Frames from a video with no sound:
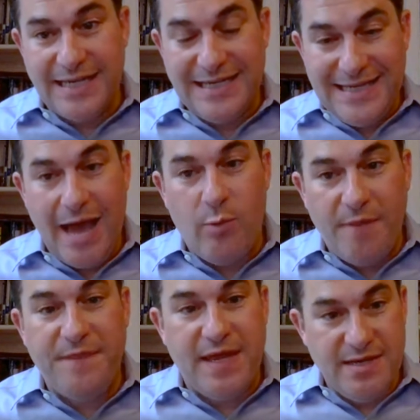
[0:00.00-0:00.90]
and get
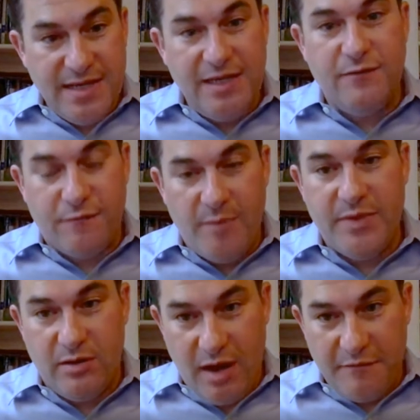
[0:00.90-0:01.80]
what they need from
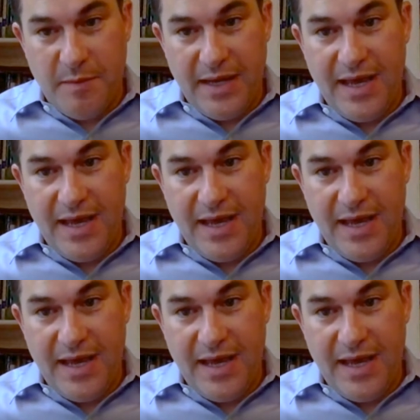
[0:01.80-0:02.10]
their government.